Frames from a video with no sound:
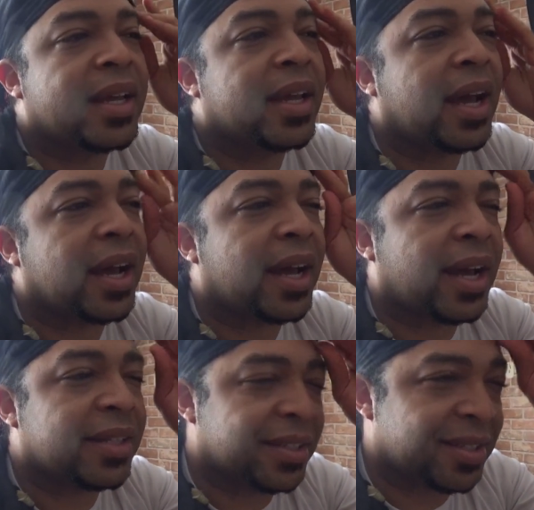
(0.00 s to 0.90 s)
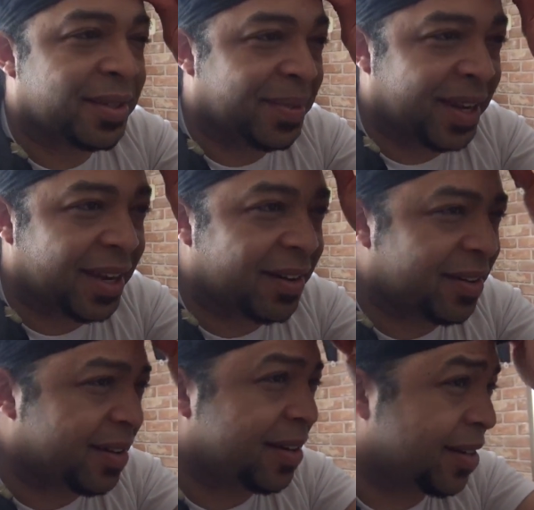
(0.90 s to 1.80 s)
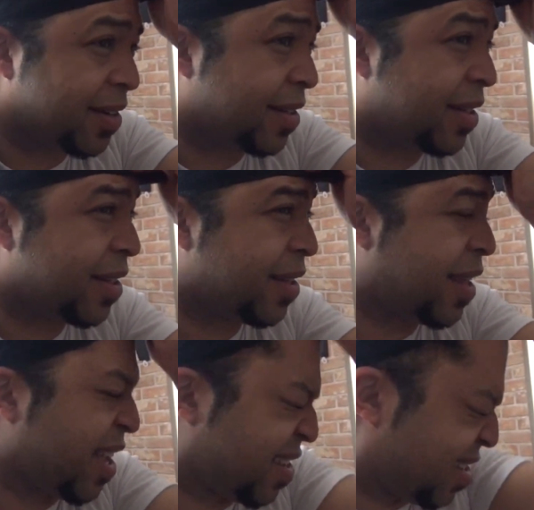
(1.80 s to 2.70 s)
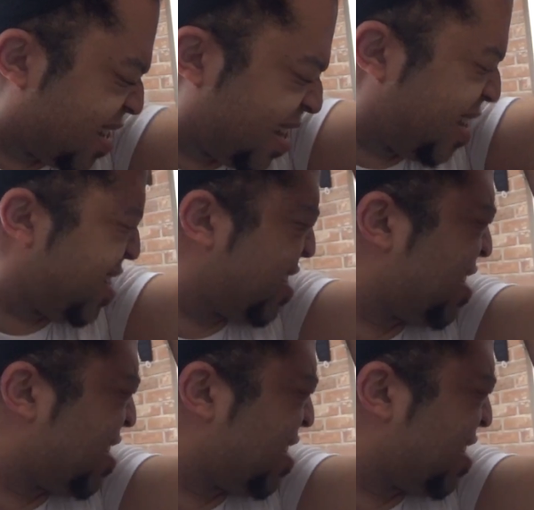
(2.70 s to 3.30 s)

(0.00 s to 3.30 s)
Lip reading: Yeah, I just did my hair last night.